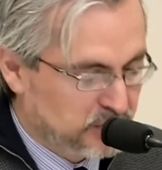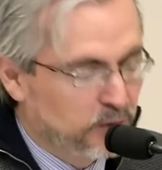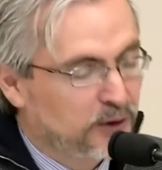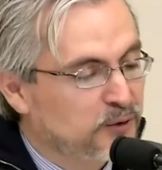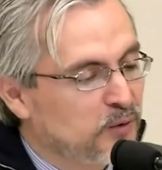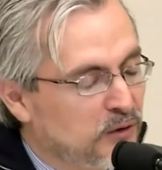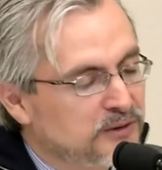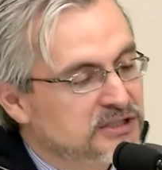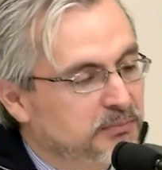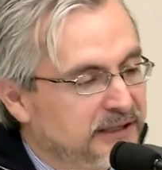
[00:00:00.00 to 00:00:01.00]
quote
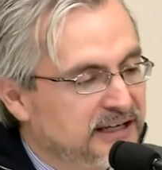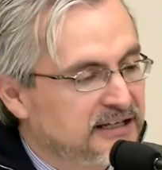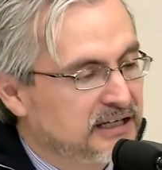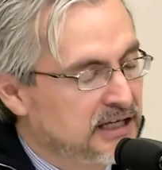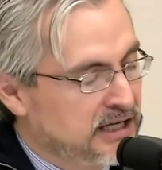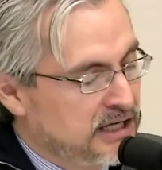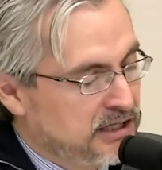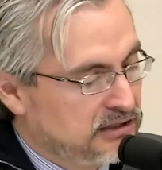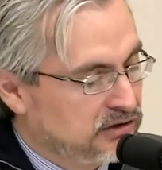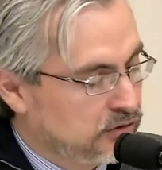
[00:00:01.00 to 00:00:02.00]
unquote, splitting
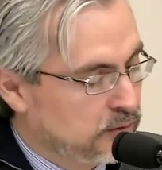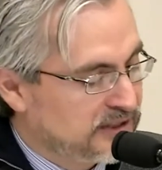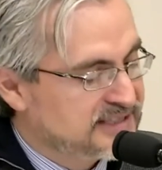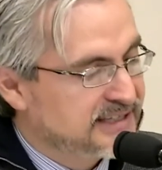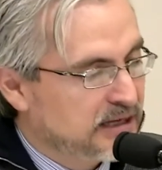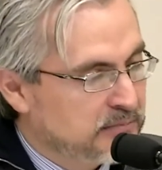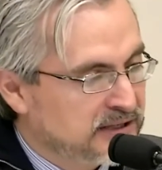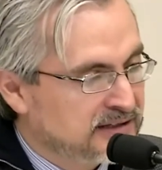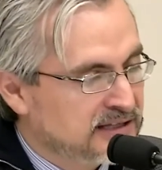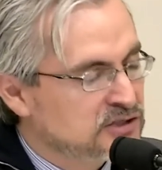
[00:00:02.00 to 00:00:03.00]
into a
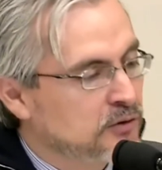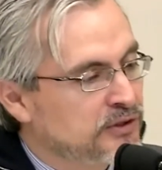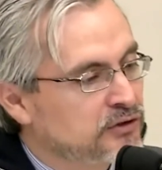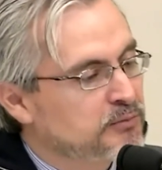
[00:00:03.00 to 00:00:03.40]
segment that's going to